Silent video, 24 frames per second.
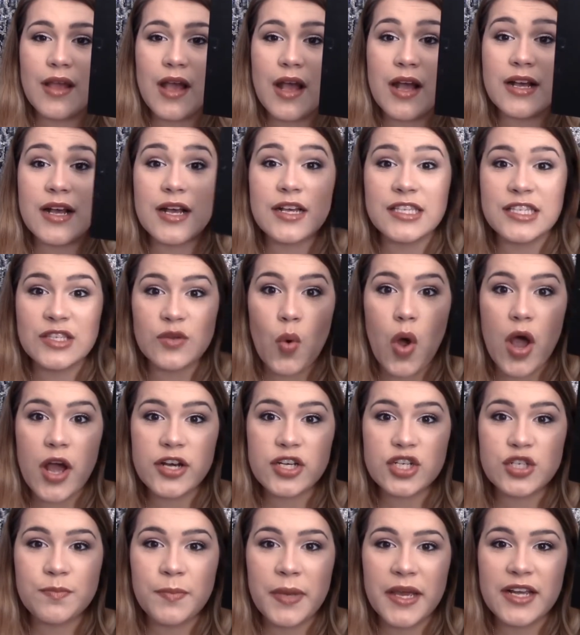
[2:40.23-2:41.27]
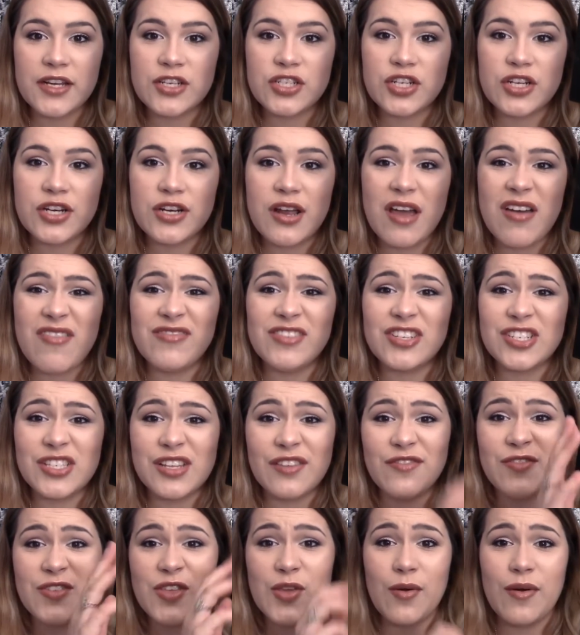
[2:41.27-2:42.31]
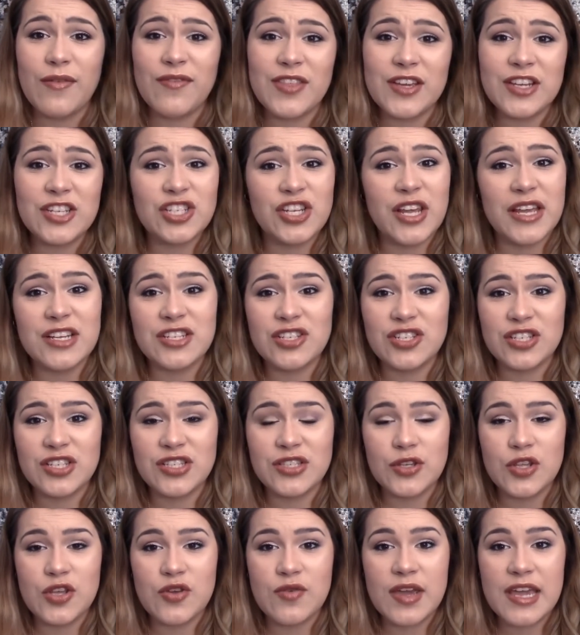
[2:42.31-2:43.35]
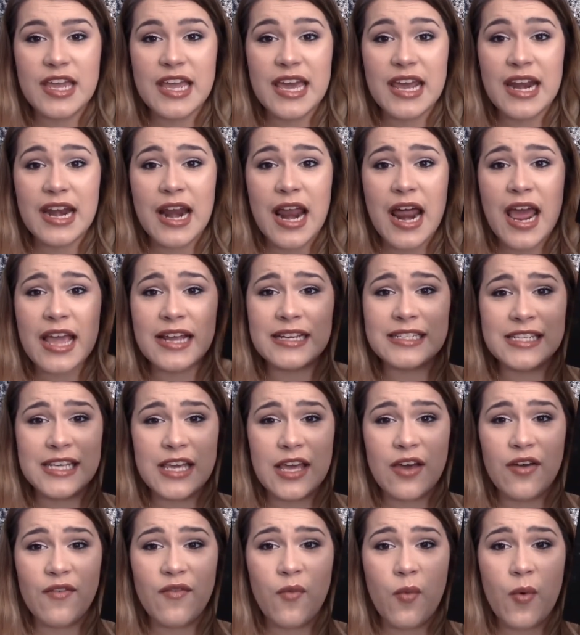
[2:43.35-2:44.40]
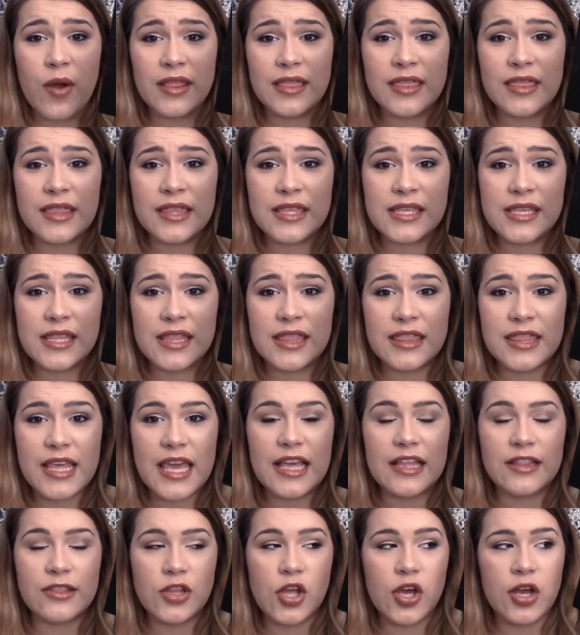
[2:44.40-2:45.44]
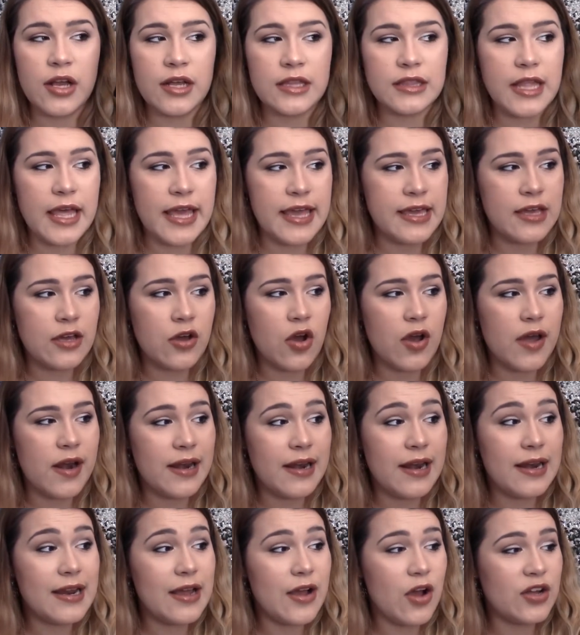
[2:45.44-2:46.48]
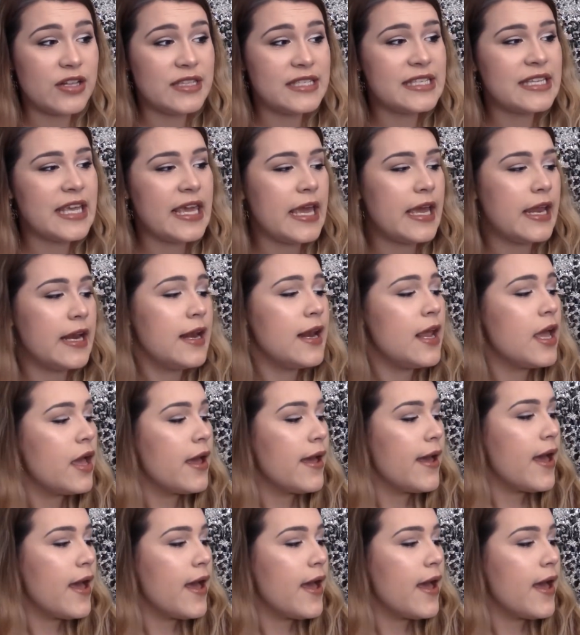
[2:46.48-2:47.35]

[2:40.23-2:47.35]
a, swatch picture of just a few of the shades just so you can get an idea of what they look like on, on skin.